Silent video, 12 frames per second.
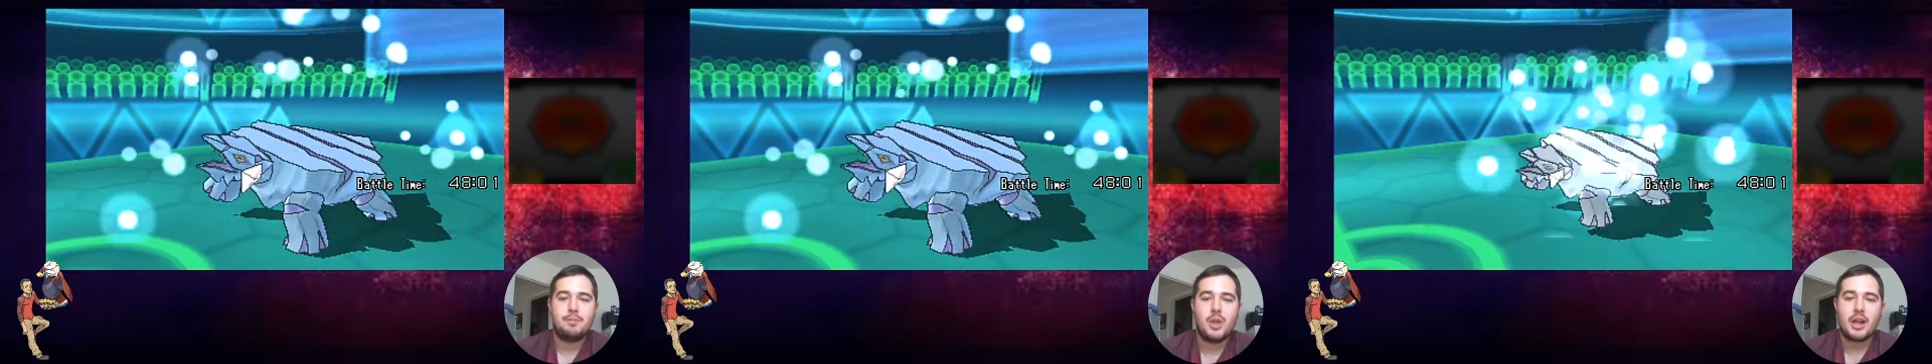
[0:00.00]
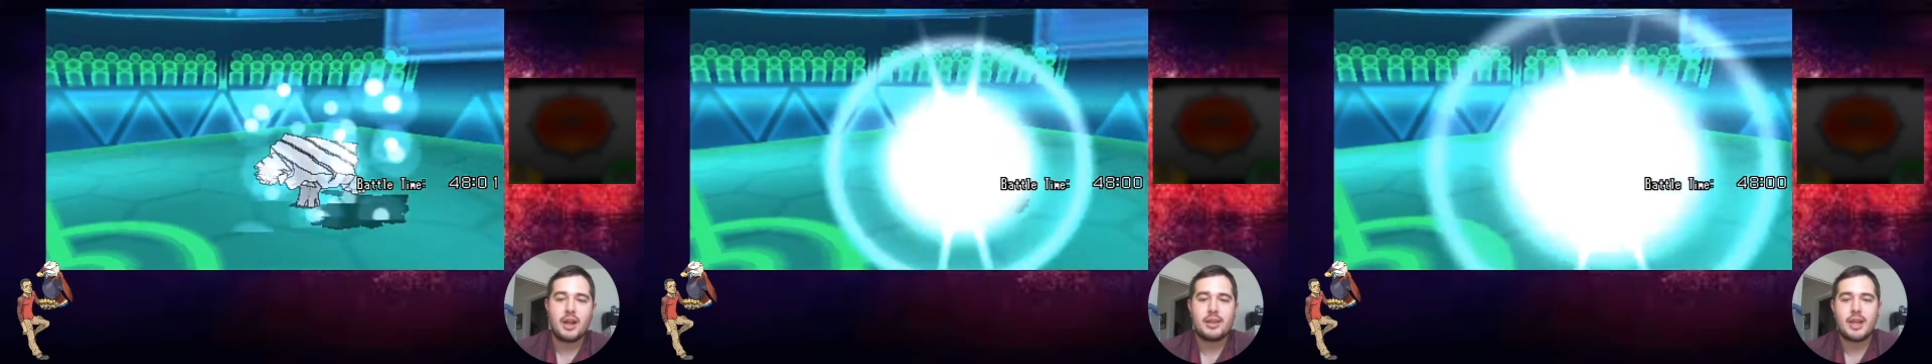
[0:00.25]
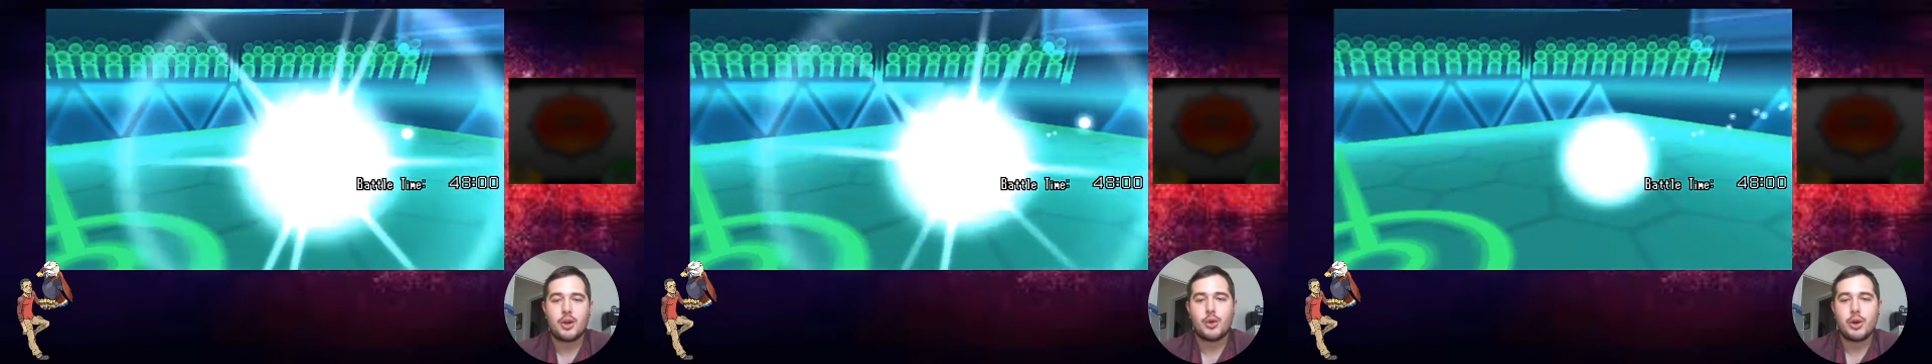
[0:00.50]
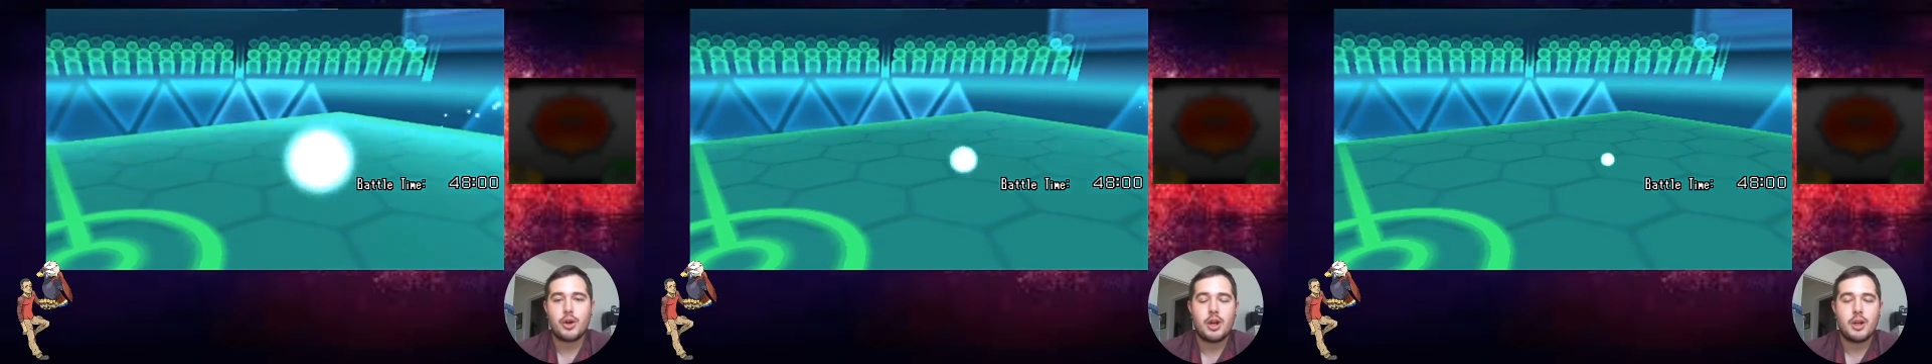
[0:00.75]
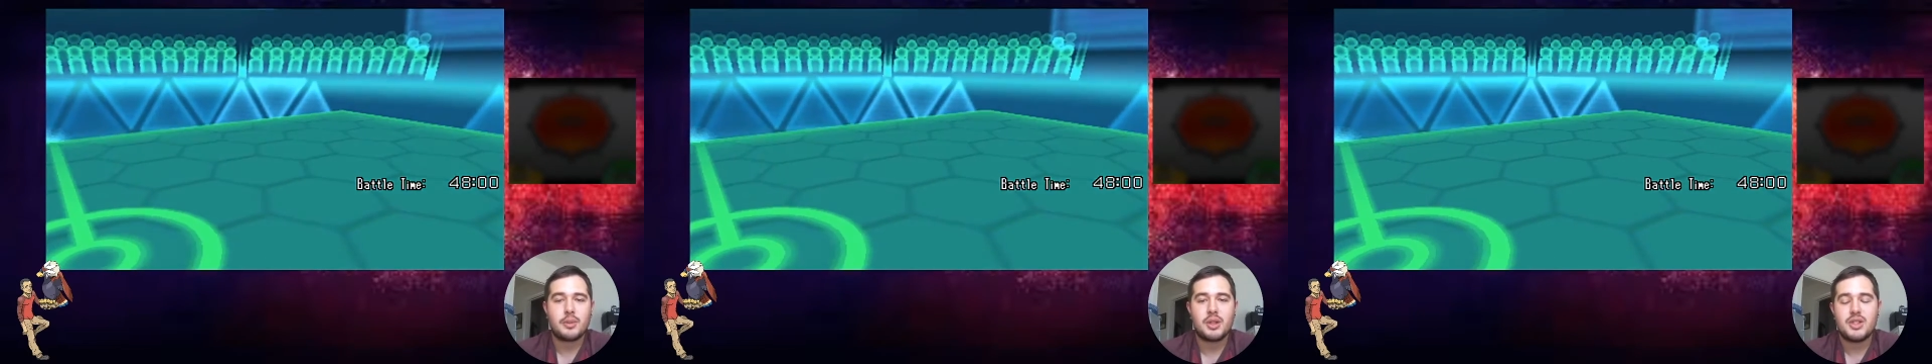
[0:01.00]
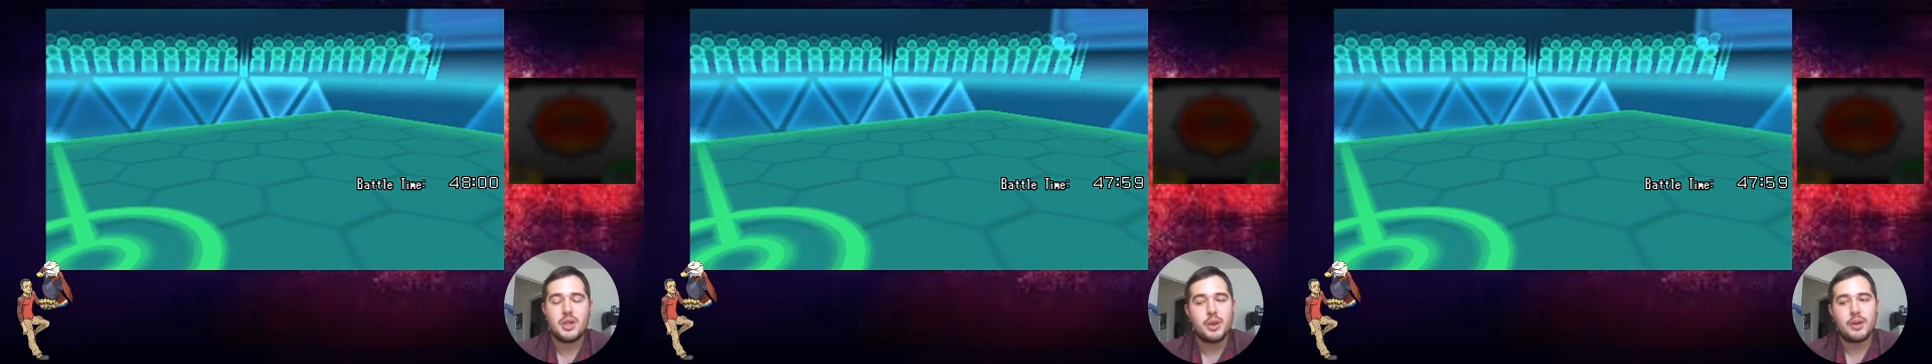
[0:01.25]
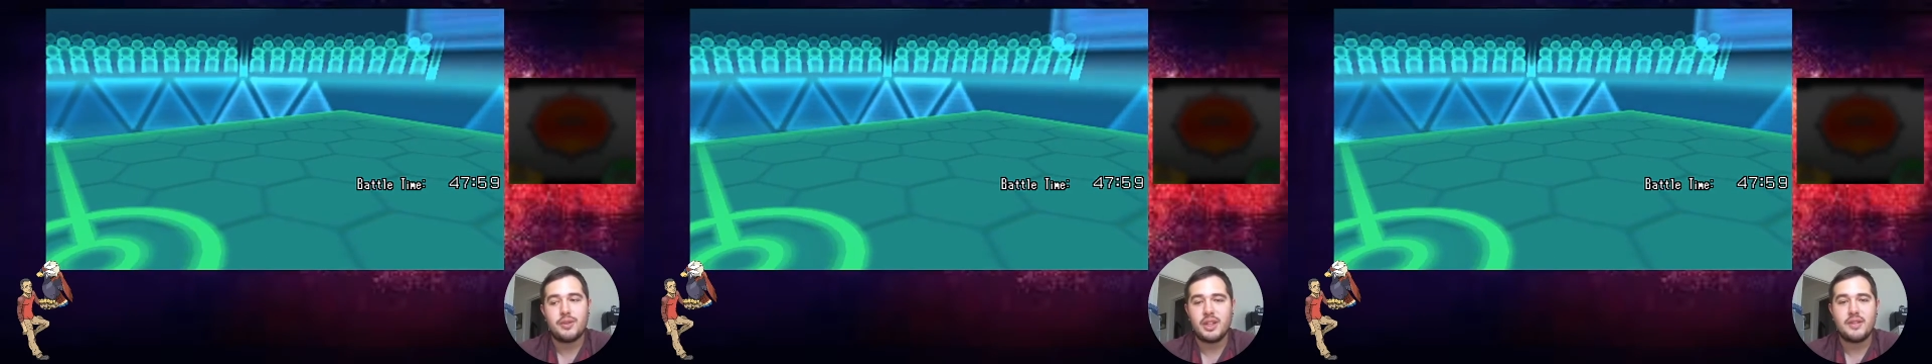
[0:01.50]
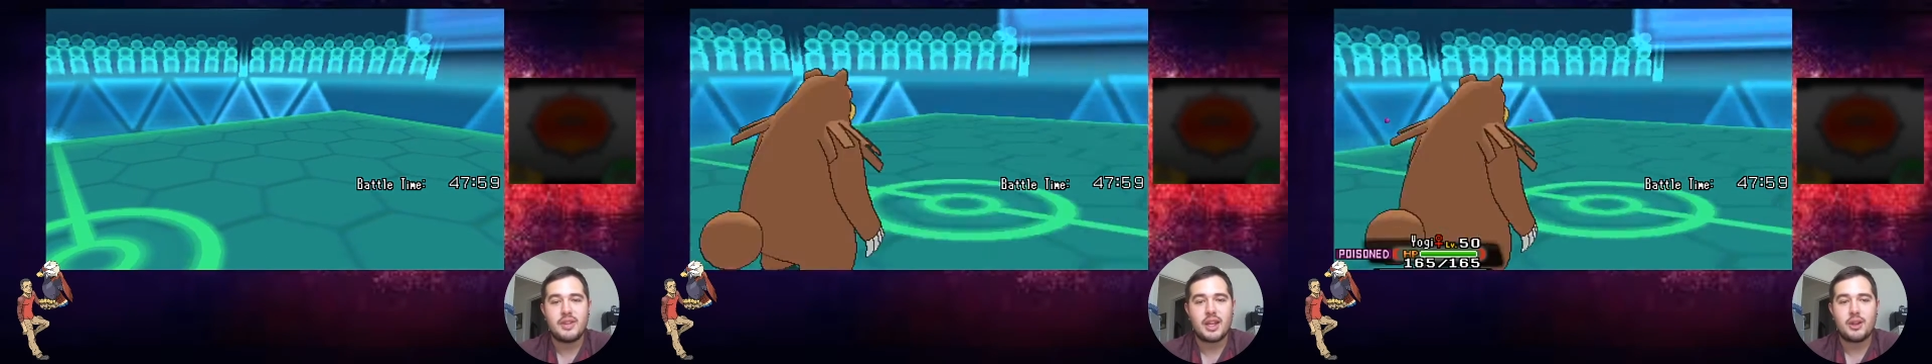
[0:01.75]
I got that crit on him, because he would have
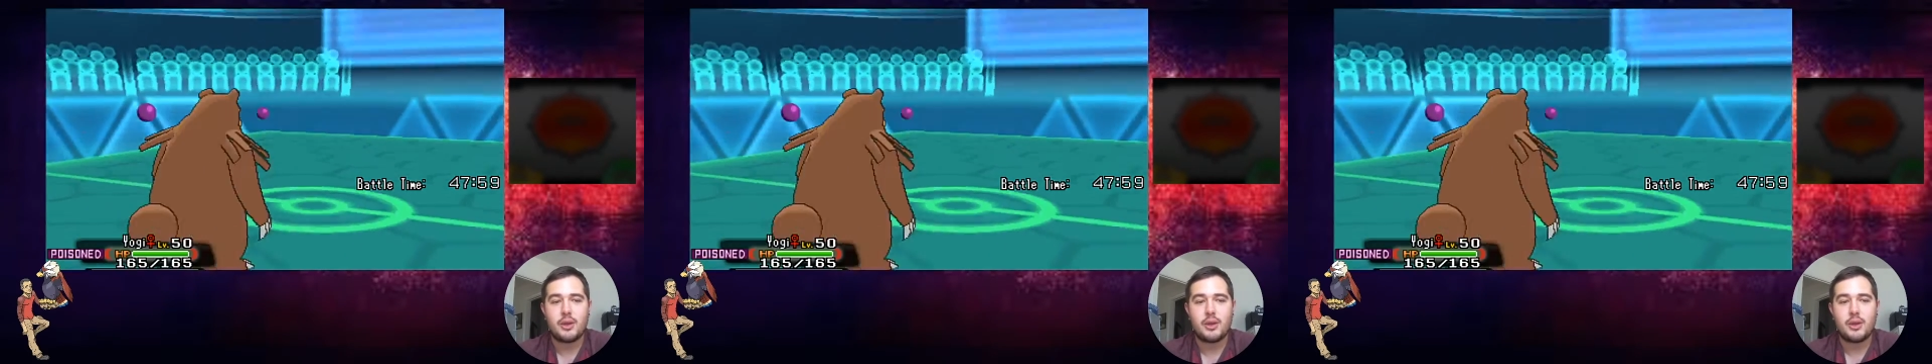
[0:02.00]
lived that